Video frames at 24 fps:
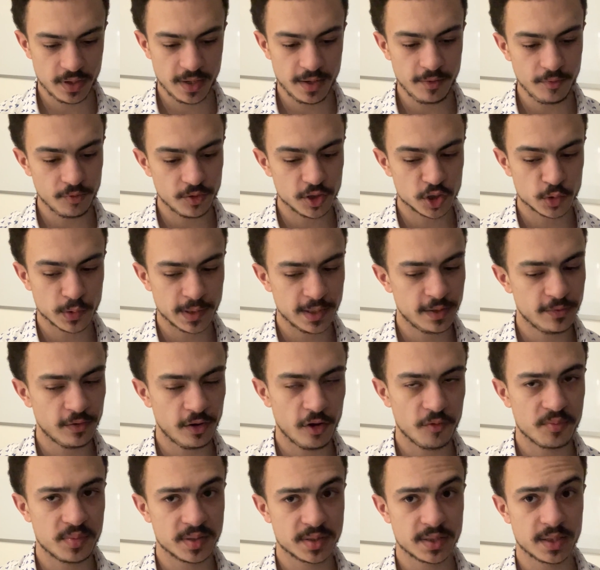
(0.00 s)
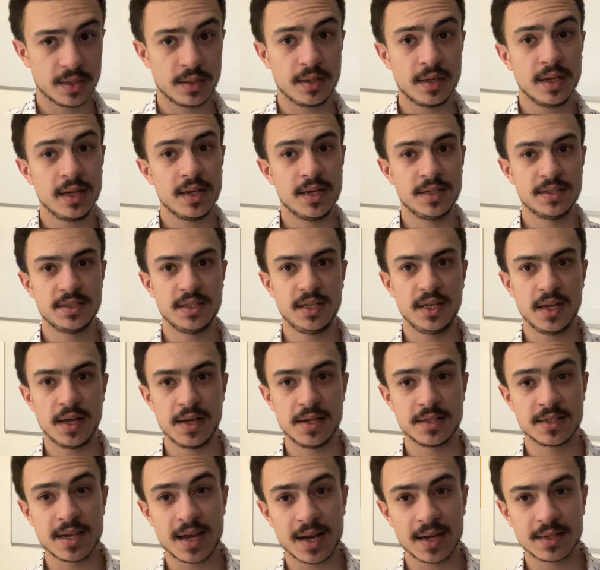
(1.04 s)
if the 25% is the
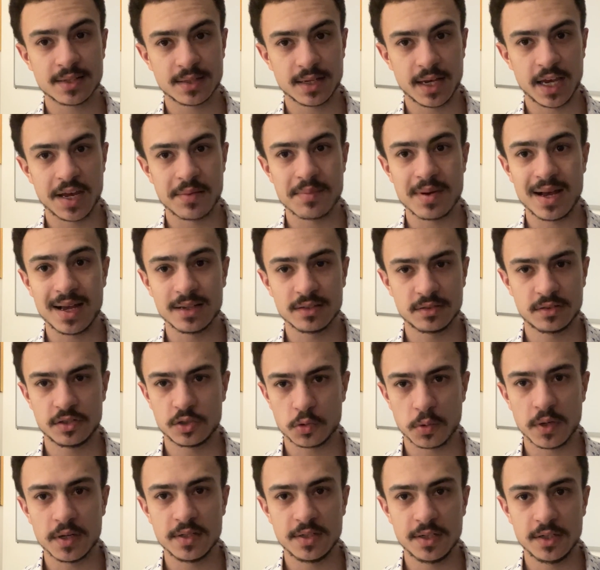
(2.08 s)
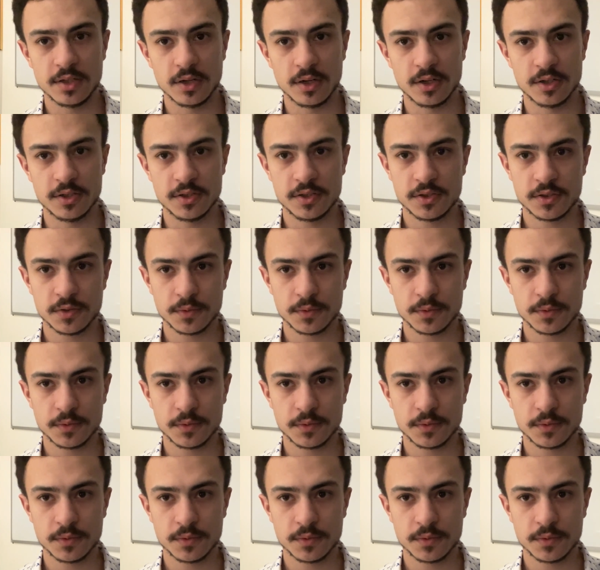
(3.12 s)
exact same as the $20.